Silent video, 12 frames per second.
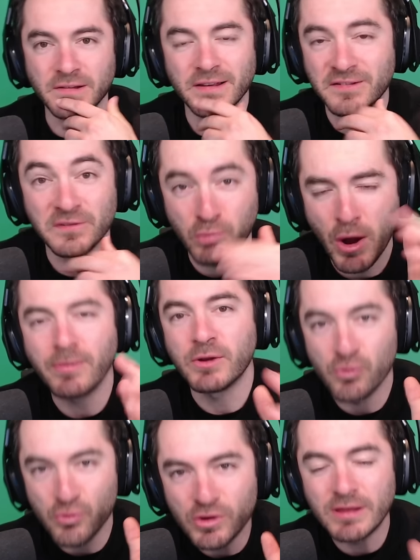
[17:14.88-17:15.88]
This is probably
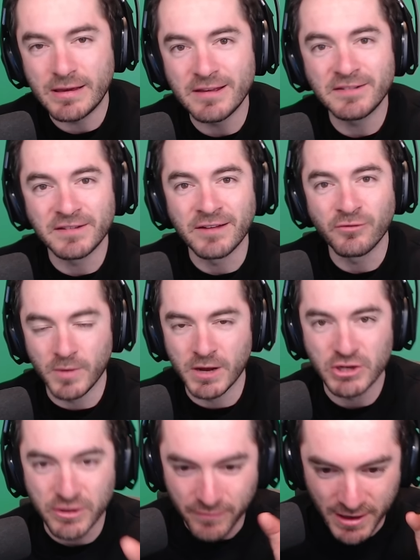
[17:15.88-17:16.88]
really easy
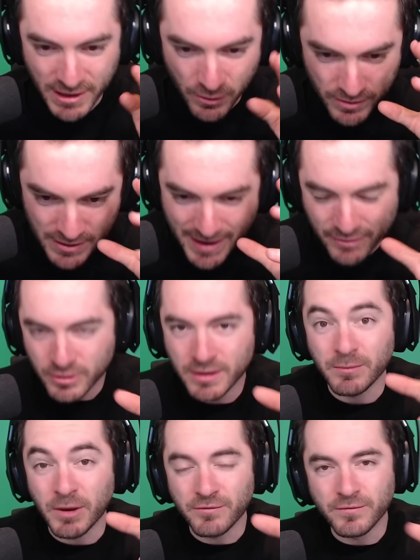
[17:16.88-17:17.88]
information to find out with the internet at
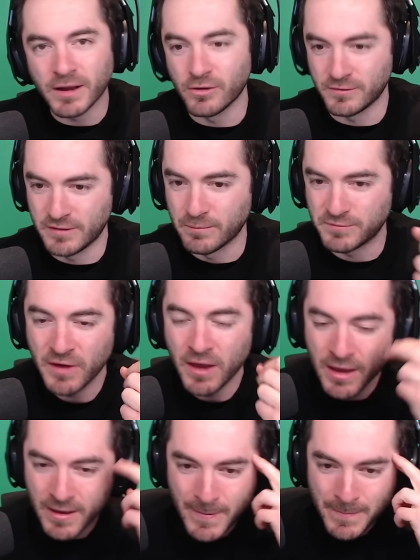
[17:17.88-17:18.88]
my fingertips.
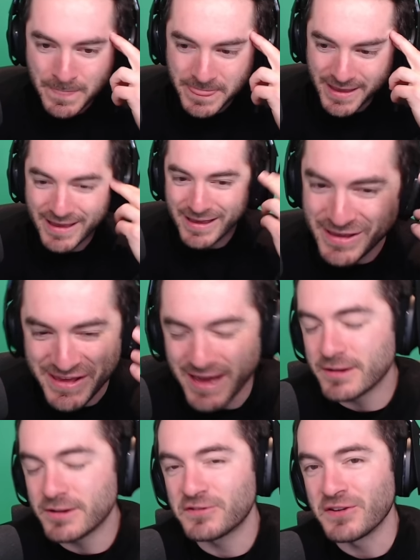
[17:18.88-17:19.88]
Yet
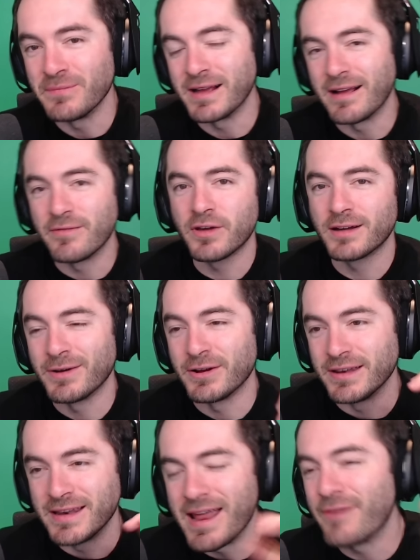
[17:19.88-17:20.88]
it is something I've thought about,
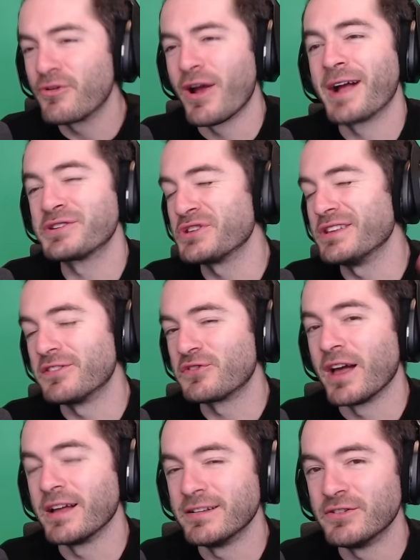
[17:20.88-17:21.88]
never actually decided